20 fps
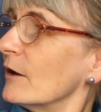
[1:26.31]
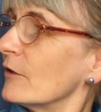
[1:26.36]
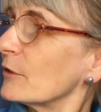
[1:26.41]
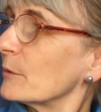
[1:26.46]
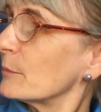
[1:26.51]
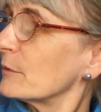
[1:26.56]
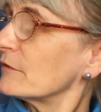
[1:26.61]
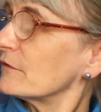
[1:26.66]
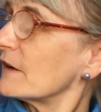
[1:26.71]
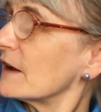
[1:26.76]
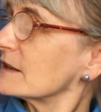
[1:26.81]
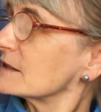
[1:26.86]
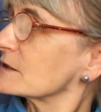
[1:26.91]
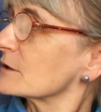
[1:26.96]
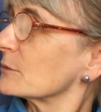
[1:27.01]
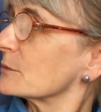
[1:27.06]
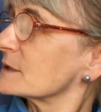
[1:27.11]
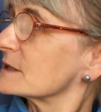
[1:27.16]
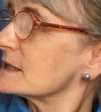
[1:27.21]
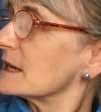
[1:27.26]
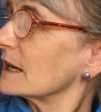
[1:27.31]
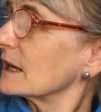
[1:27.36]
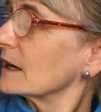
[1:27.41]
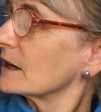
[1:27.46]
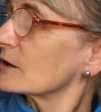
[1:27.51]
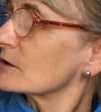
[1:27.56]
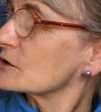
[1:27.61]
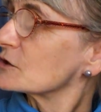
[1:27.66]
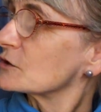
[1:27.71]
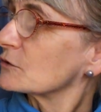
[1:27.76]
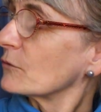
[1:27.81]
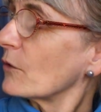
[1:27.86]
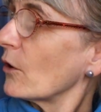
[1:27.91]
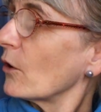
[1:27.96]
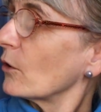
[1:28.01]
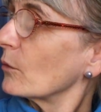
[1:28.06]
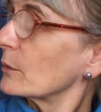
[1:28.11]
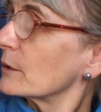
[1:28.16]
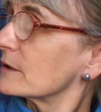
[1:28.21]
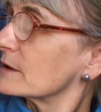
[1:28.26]
The professor was taking a
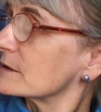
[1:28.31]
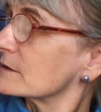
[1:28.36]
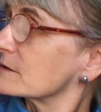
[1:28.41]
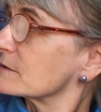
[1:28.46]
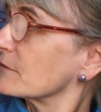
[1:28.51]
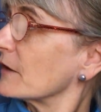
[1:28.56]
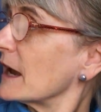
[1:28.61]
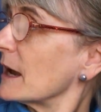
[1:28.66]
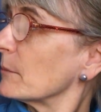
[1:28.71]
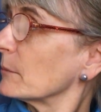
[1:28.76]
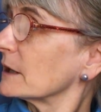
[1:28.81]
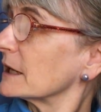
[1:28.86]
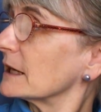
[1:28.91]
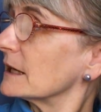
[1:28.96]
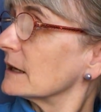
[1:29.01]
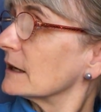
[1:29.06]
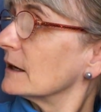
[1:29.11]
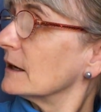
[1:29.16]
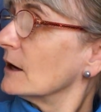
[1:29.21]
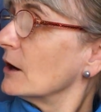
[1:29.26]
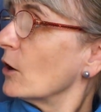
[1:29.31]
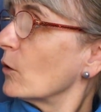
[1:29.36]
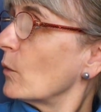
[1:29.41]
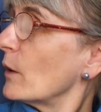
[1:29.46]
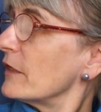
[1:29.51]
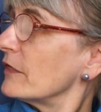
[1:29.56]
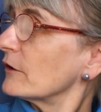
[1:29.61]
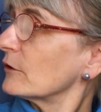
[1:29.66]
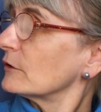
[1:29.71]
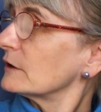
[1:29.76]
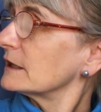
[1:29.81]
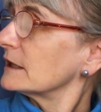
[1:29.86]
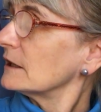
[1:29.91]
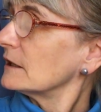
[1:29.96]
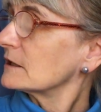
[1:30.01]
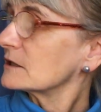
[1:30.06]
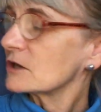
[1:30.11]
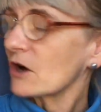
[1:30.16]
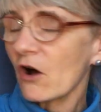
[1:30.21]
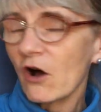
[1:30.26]
stroll with his family when their
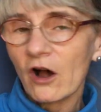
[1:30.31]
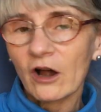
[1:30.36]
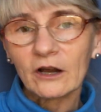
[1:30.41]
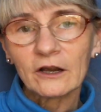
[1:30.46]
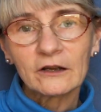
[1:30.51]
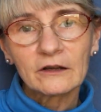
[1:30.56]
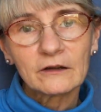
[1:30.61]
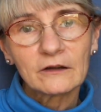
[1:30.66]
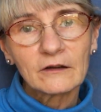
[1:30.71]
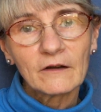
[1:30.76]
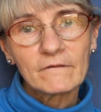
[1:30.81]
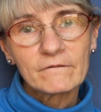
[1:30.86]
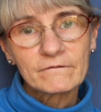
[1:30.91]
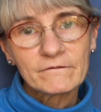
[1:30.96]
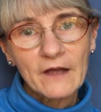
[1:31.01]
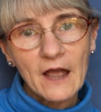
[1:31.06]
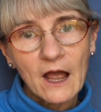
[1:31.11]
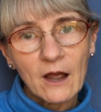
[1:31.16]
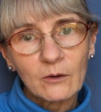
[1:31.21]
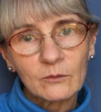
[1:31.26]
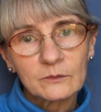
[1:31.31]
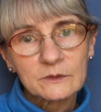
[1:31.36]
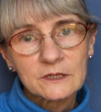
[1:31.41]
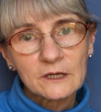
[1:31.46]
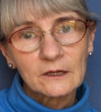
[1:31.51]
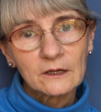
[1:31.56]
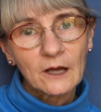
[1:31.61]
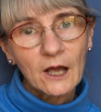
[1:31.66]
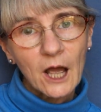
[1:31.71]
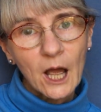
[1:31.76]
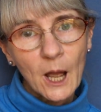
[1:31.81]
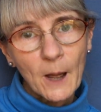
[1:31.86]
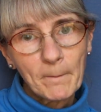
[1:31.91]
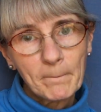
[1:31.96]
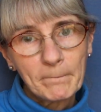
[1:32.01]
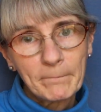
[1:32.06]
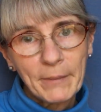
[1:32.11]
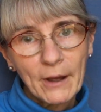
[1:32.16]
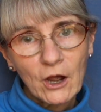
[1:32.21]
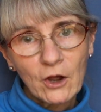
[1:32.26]
little dog found a
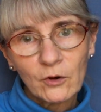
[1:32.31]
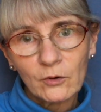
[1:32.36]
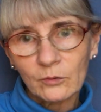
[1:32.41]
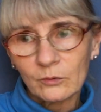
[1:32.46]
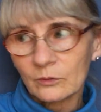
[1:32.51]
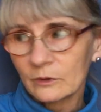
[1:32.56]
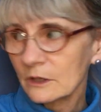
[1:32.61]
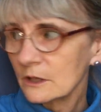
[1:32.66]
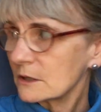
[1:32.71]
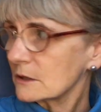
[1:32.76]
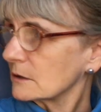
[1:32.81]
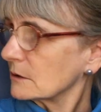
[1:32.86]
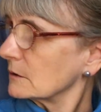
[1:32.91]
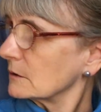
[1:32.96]
bone.